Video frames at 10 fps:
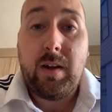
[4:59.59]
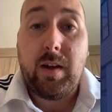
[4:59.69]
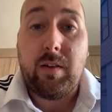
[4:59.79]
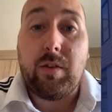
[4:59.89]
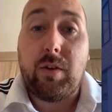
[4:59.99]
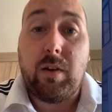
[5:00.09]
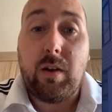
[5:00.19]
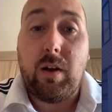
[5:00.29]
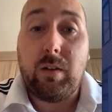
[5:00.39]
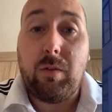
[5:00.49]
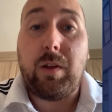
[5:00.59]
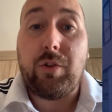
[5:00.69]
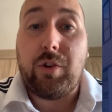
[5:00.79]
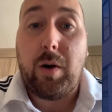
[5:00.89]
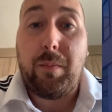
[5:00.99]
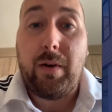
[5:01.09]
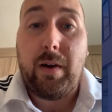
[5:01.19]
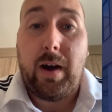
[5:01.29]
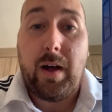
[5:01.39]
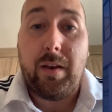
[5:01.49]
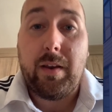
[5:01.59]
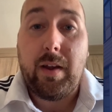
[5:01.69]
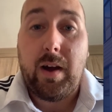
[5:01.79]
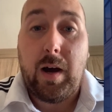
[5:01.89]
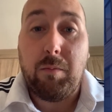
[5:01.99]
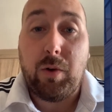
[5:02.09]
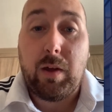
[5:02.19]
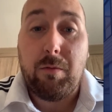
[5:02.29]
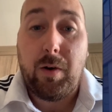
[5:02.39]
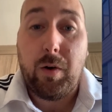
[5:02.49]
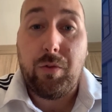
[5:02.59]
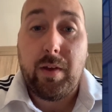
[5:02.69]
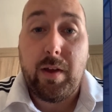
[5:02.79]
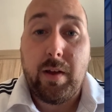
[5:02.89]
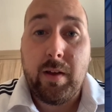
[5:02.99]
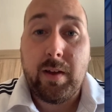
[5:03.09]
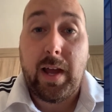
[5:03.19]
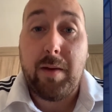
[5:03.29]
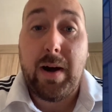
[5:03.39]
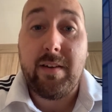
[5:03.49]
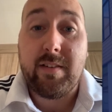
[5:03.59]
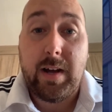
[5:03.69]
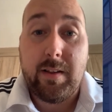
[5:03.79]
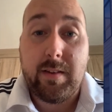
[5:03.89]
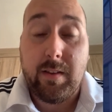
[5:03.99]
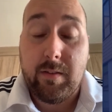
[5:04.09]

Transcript: He's done a lovely job, and I'm looking forward to getting mine started in